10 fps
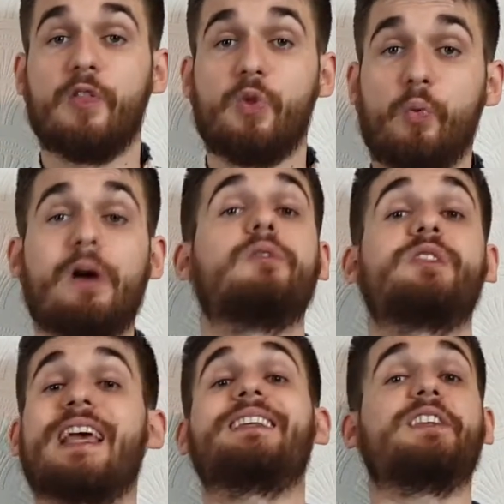The world's
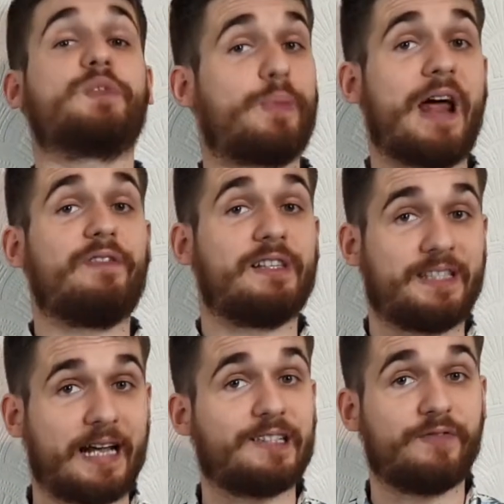sexiest private
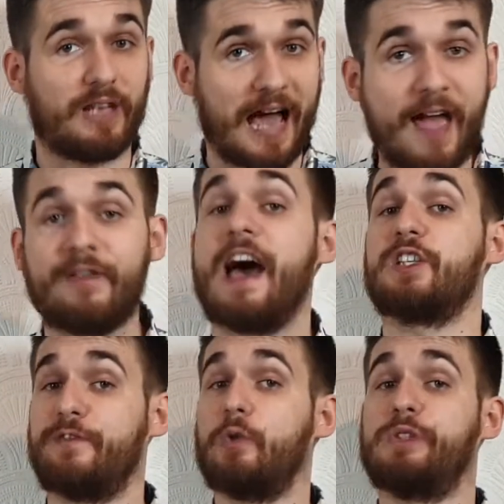detective alive,
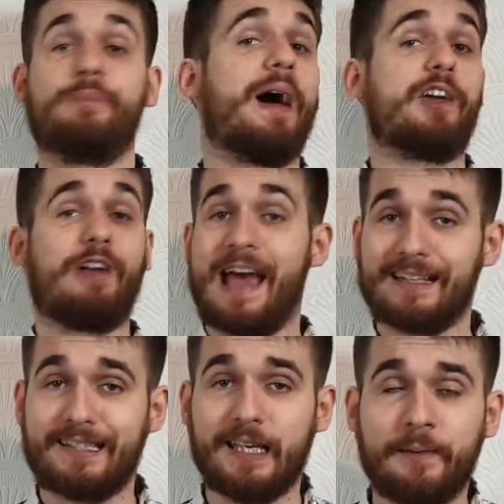as voted by your
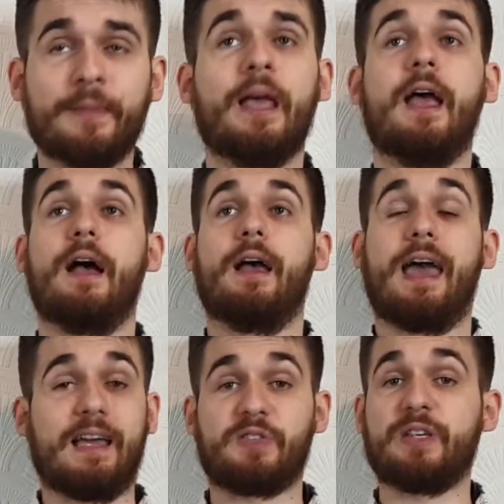auntie,
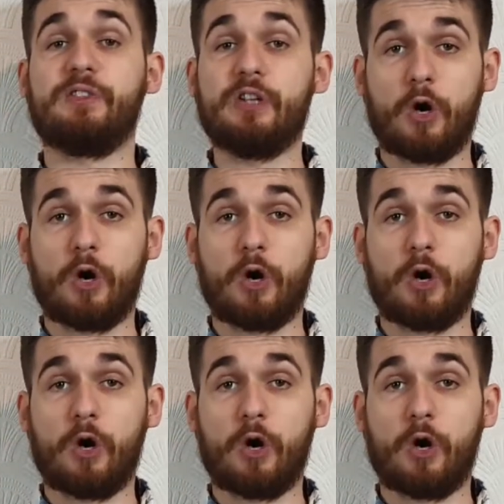heads into the